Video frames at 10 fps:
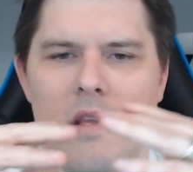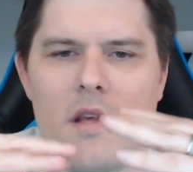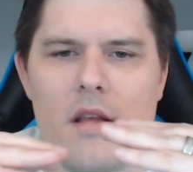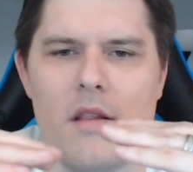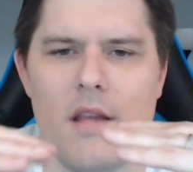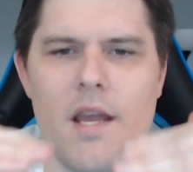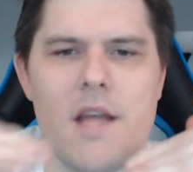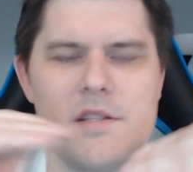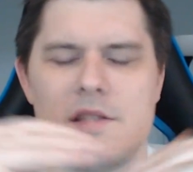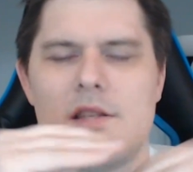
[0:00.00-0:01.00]

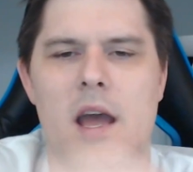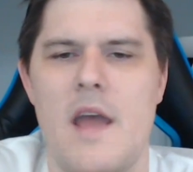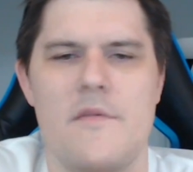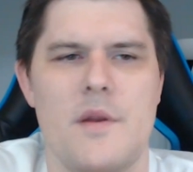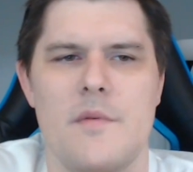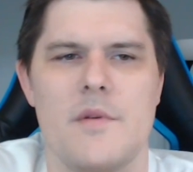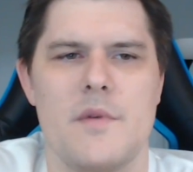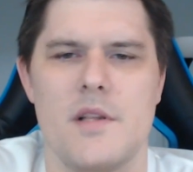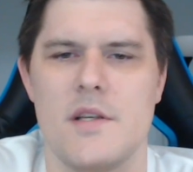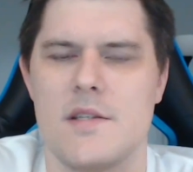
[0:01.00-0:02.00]
haven't been able to
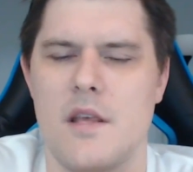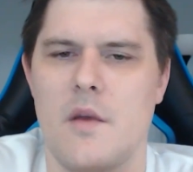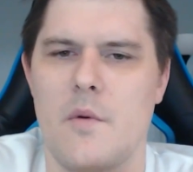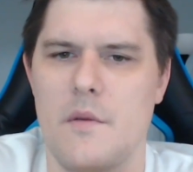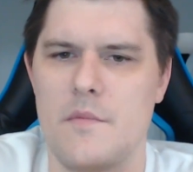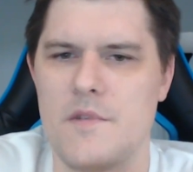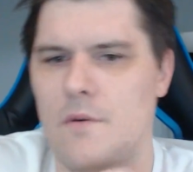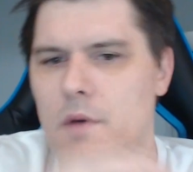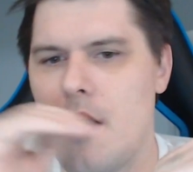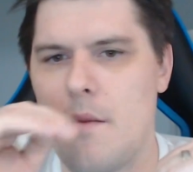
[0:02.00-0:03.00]
build a list I like with him. So,
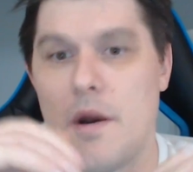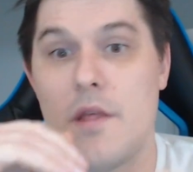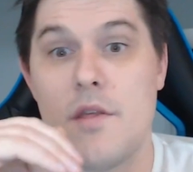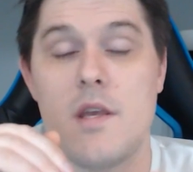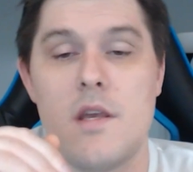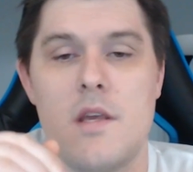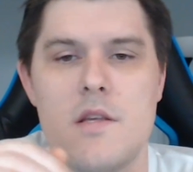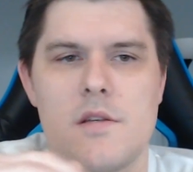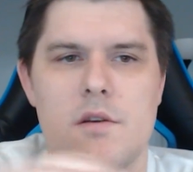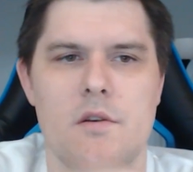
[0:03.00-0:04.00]
but I think
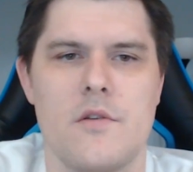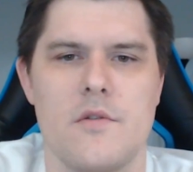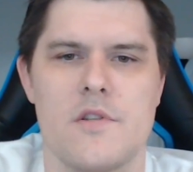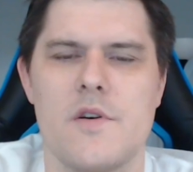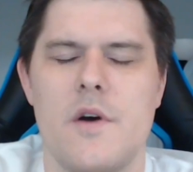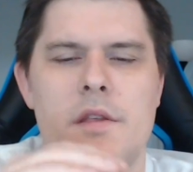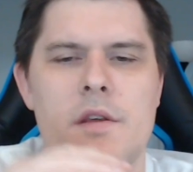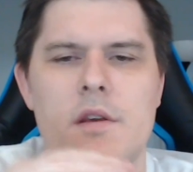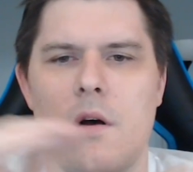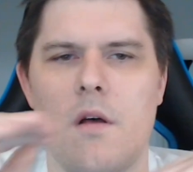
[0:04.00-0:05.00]
he's a good inclusion. So I
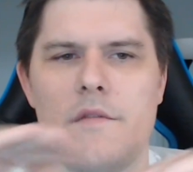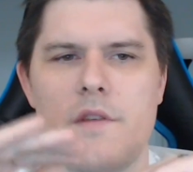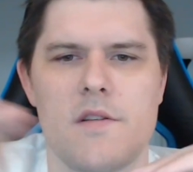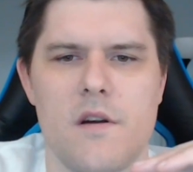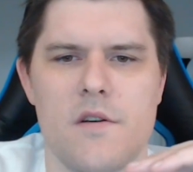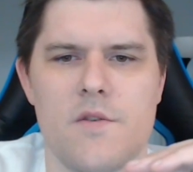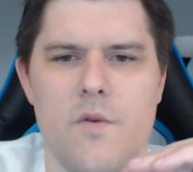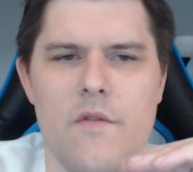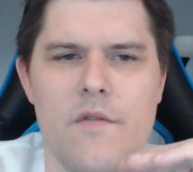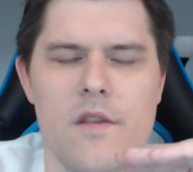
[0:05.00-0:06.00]
think all of these are
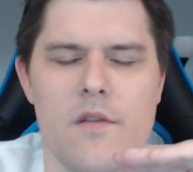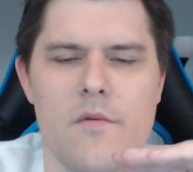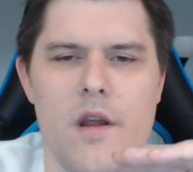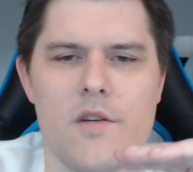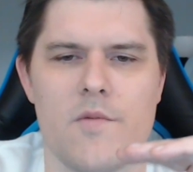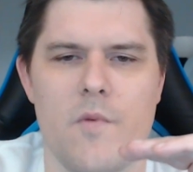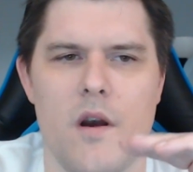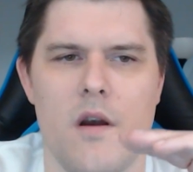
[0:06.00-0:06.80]
sort of in the range where,